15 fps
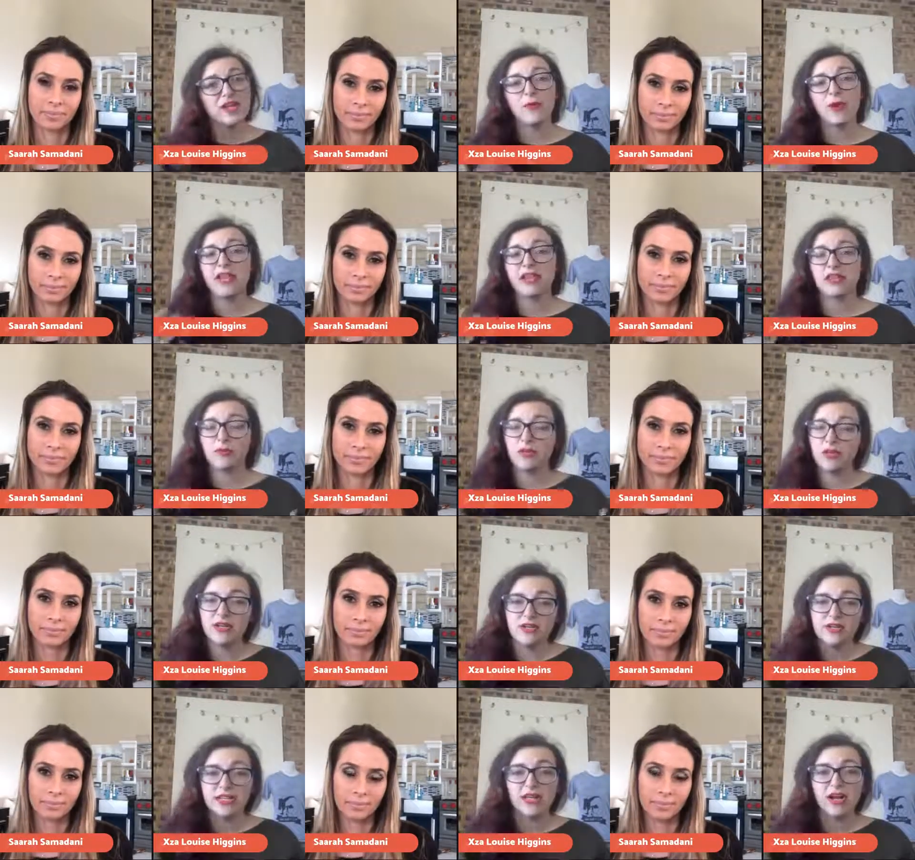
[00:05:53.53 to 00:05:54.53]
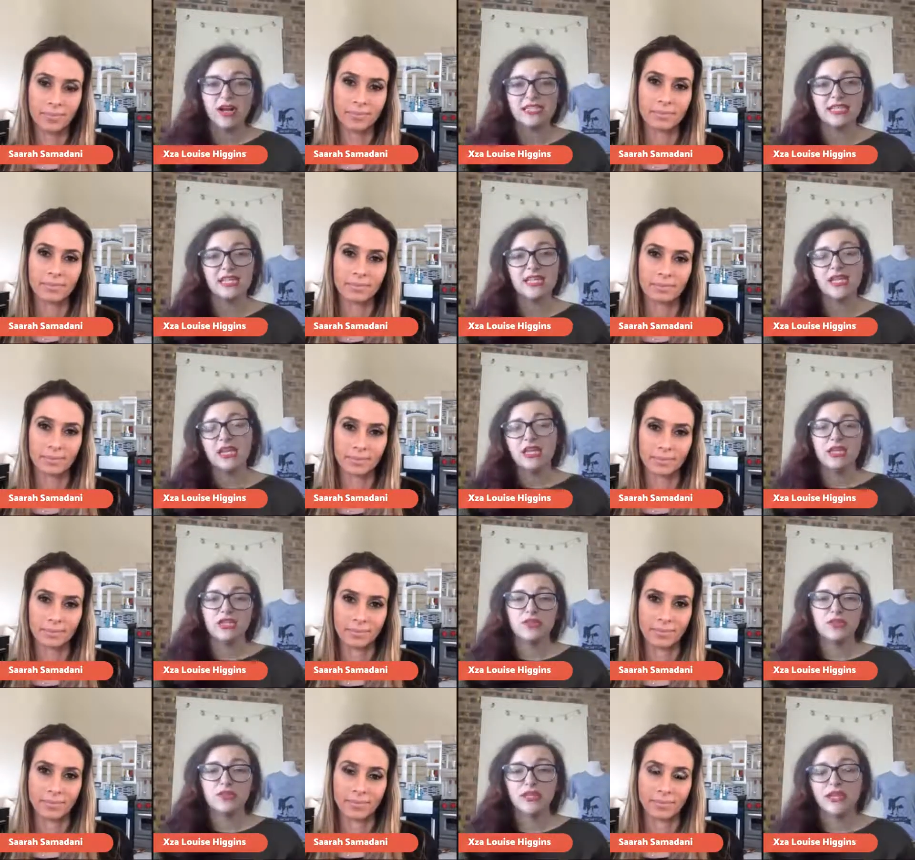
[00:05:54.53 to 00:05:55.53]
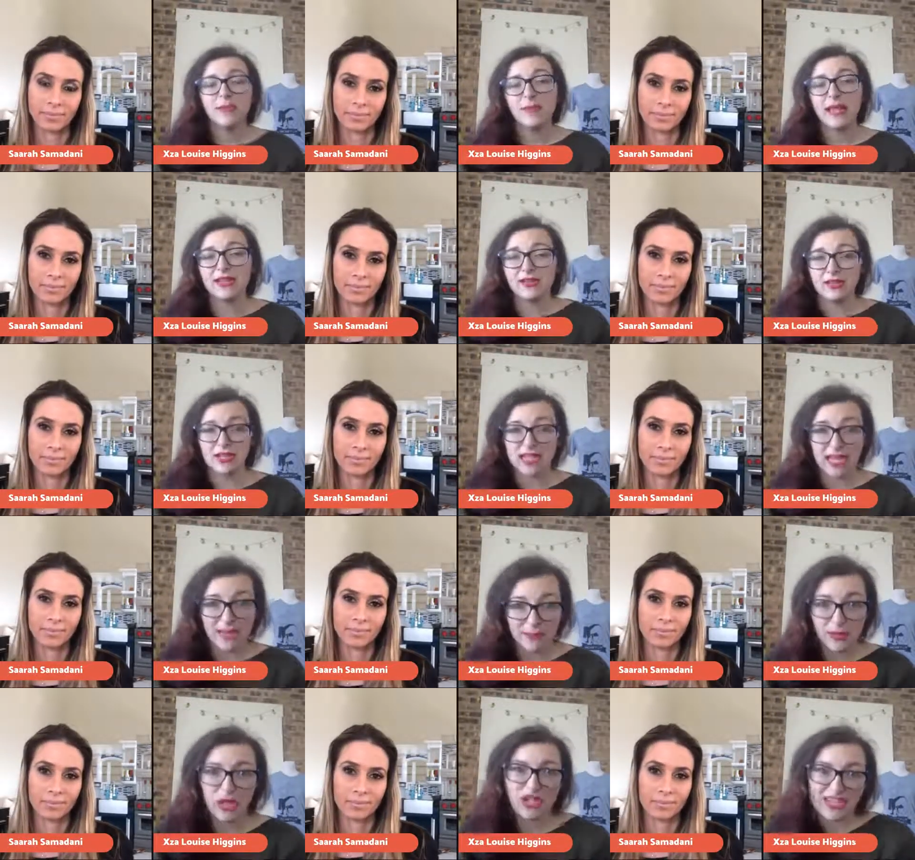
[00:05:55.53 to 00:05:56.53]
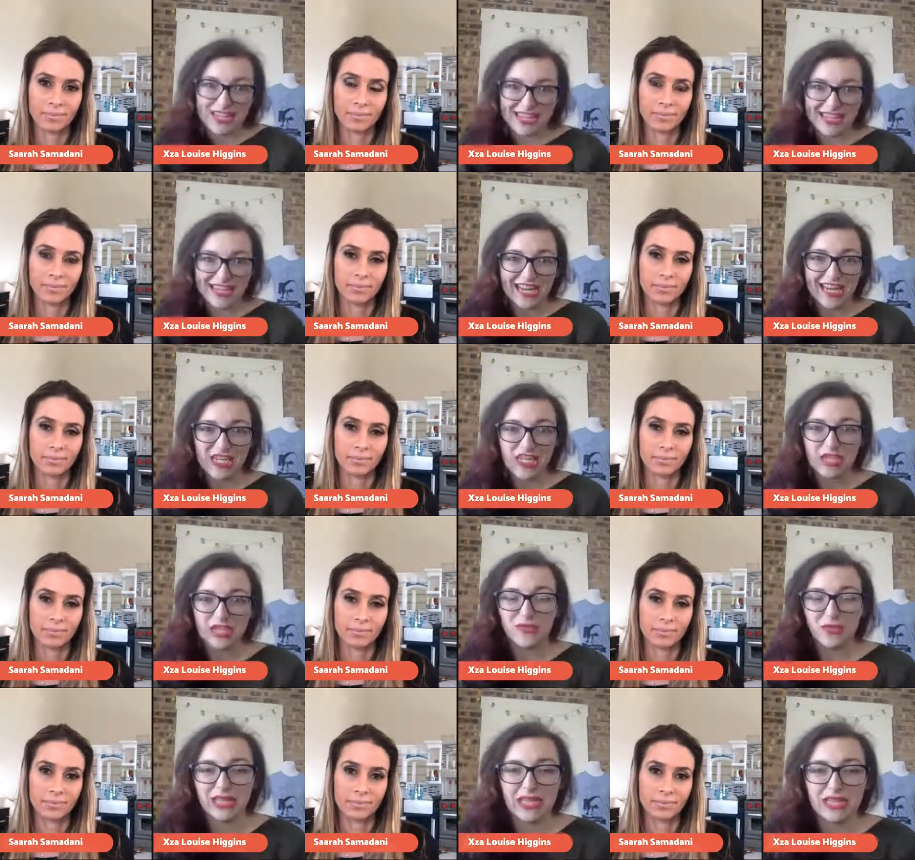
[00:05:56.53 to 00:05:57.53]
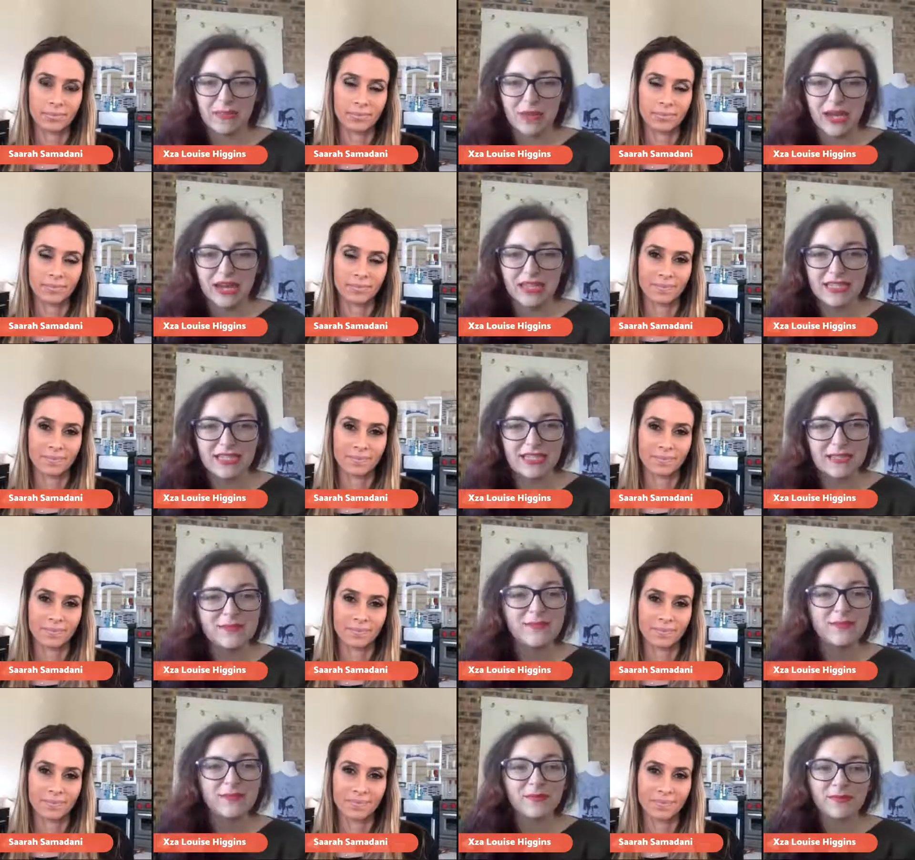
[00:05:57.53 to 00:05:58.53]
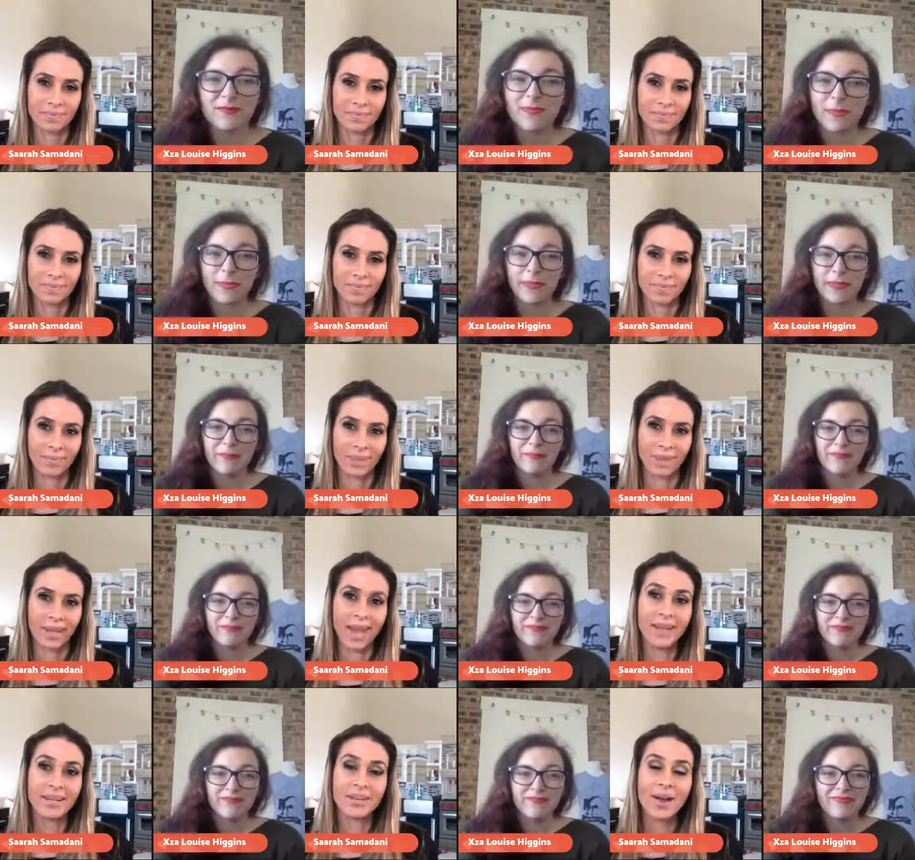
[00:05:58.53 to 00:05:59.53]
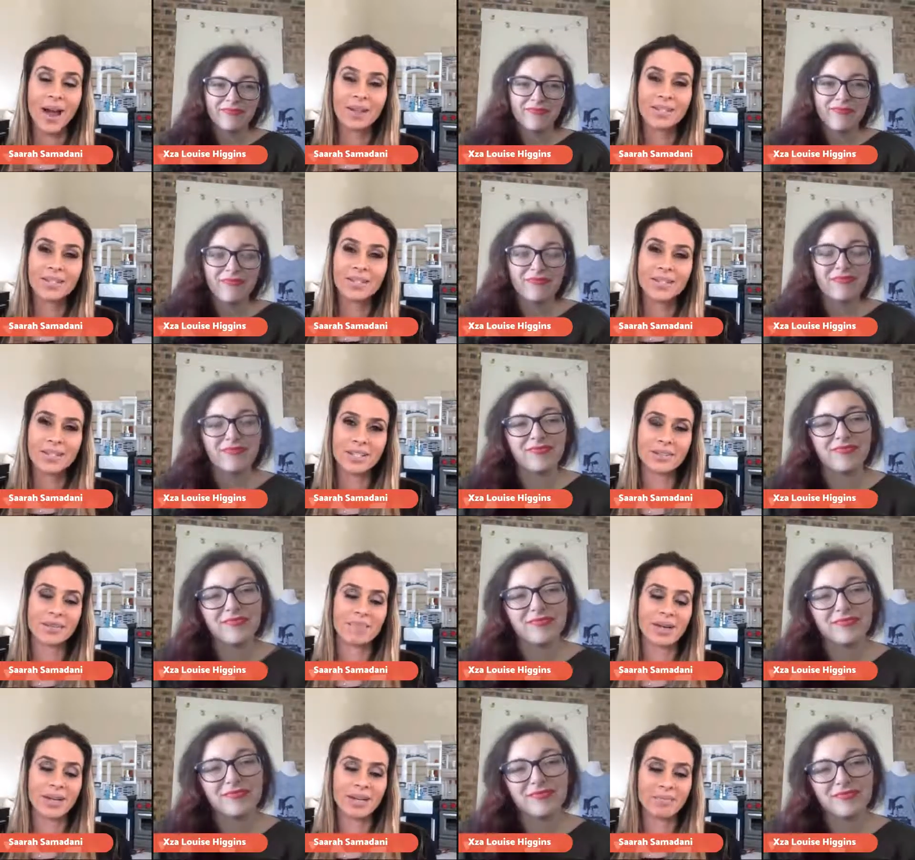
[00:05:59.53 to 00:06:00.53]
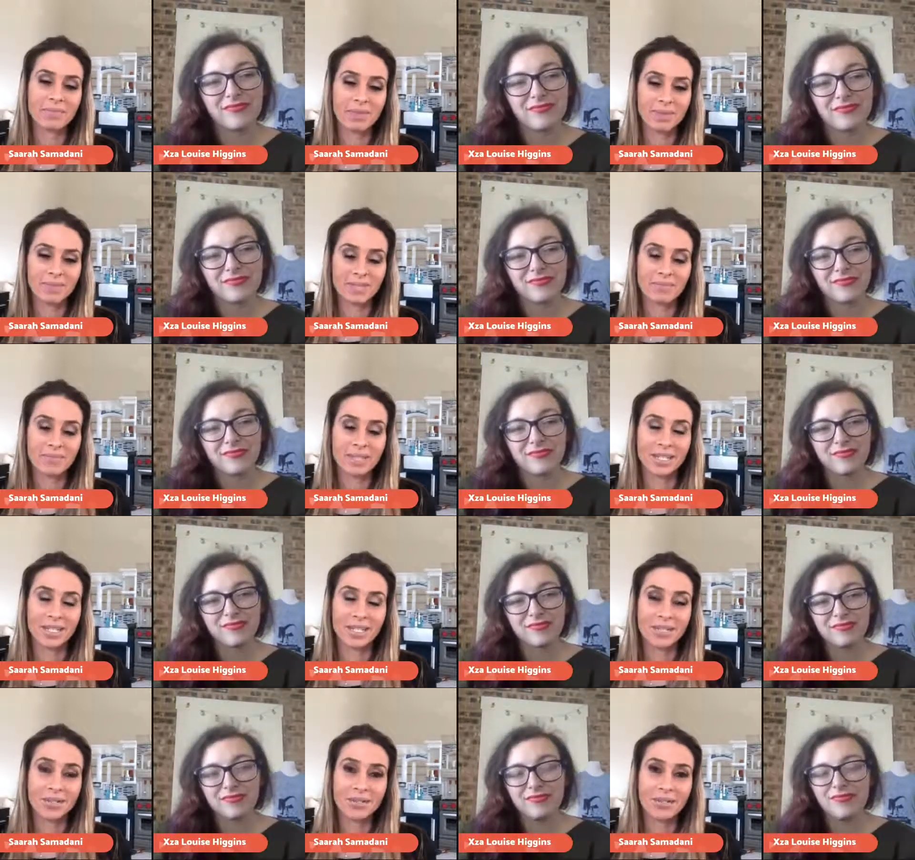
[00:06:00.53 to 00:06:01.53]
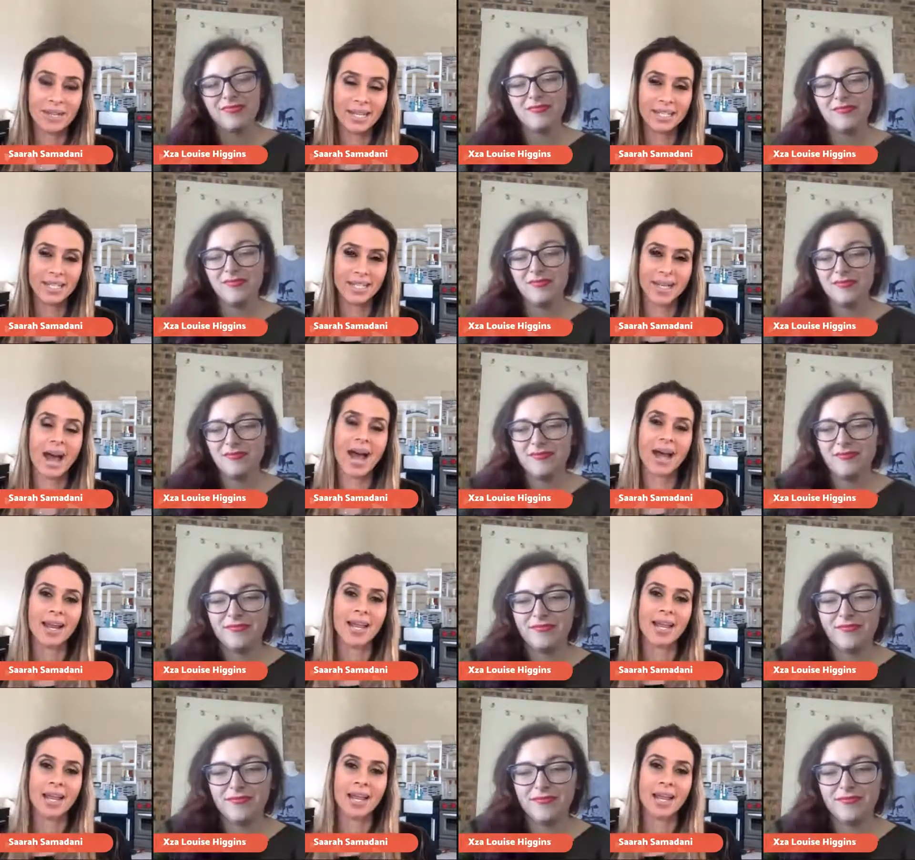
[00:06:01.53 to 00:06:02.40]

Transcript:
Speaker 1: feet wet, they're producing content, to really make those in-person connections with these brands.
Speaker 2: And you actually just reminded me of something too, is that,